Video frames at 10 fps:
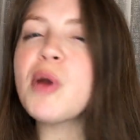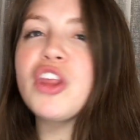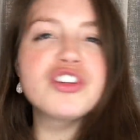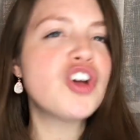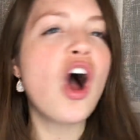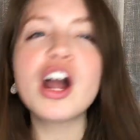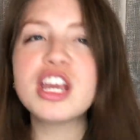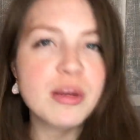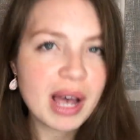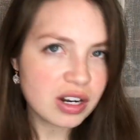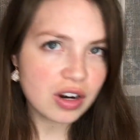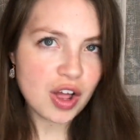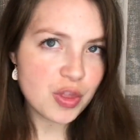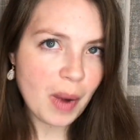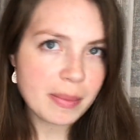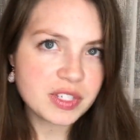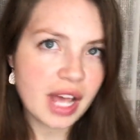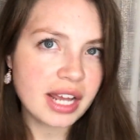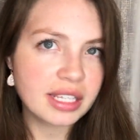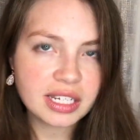bother talking about it on the
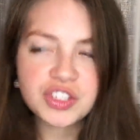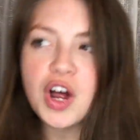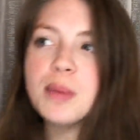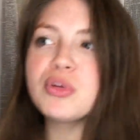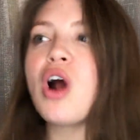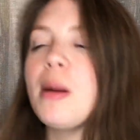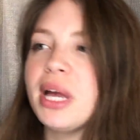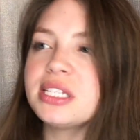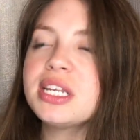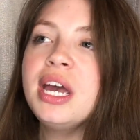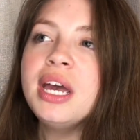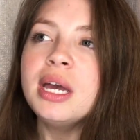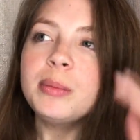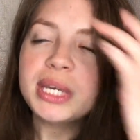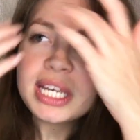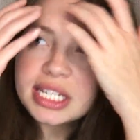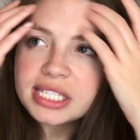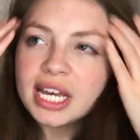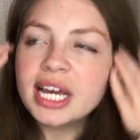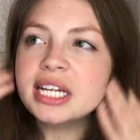website. Like it's not promised, because
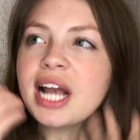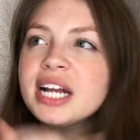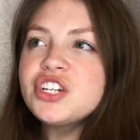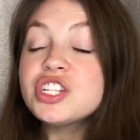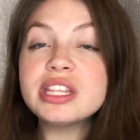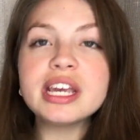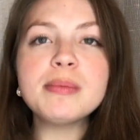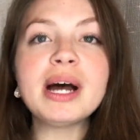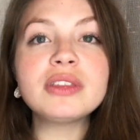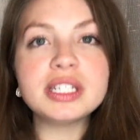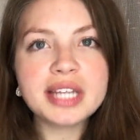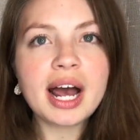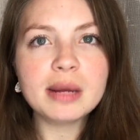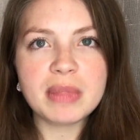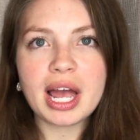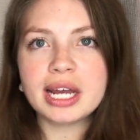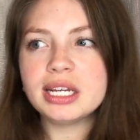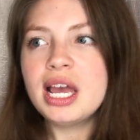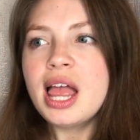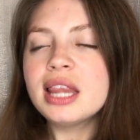kind of just think about the timeline.
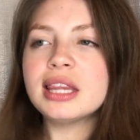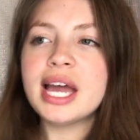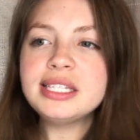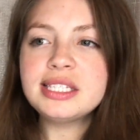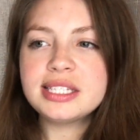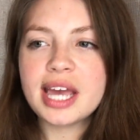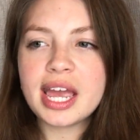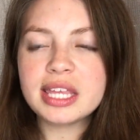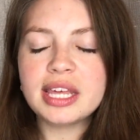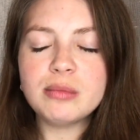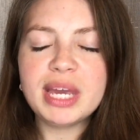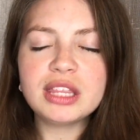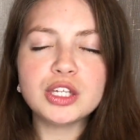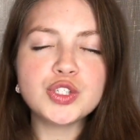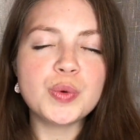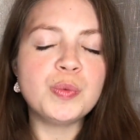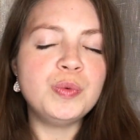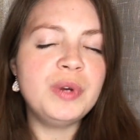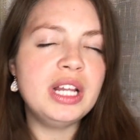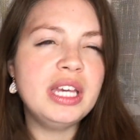Let's say they make this
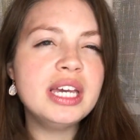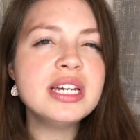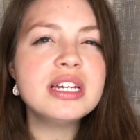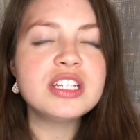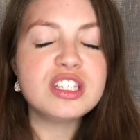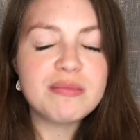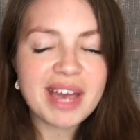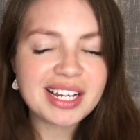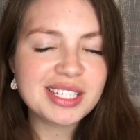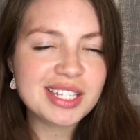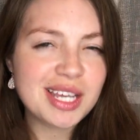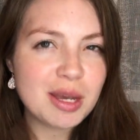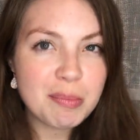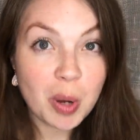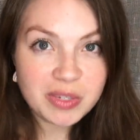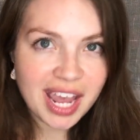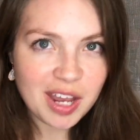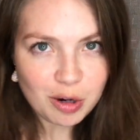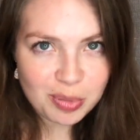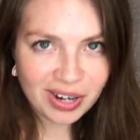really smexy
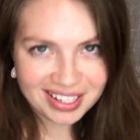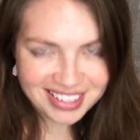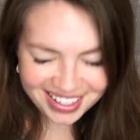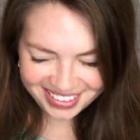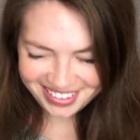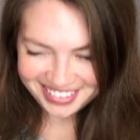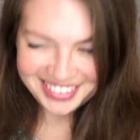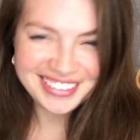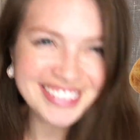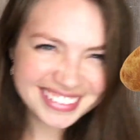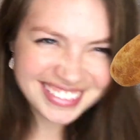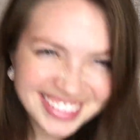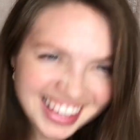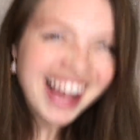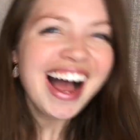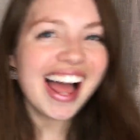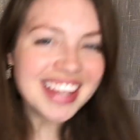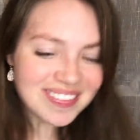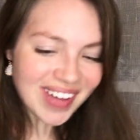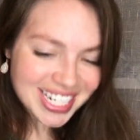potato print. I
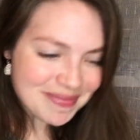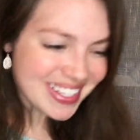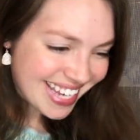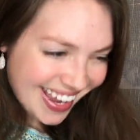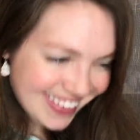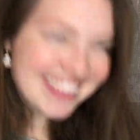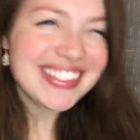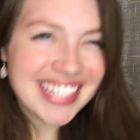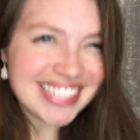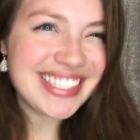like mashed potatoes and it's